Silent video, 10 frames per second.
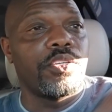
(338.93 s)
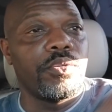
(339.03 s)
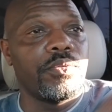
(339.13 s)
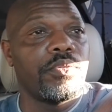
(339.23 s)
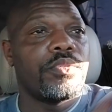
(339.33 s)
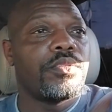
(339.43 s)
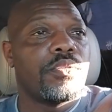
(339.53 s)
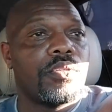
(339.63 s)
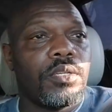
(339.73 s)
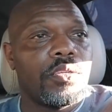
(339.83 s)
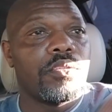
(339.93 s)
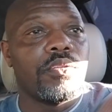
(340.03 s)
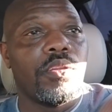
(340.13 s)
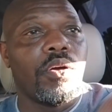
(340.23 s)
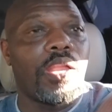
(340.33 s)

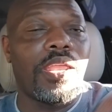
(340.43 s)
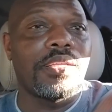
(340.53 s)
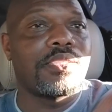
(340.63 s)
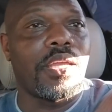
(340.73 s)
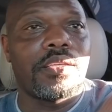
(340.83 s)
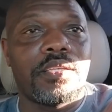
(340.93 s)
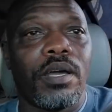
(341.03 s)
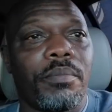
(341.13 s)
You know, I like taking care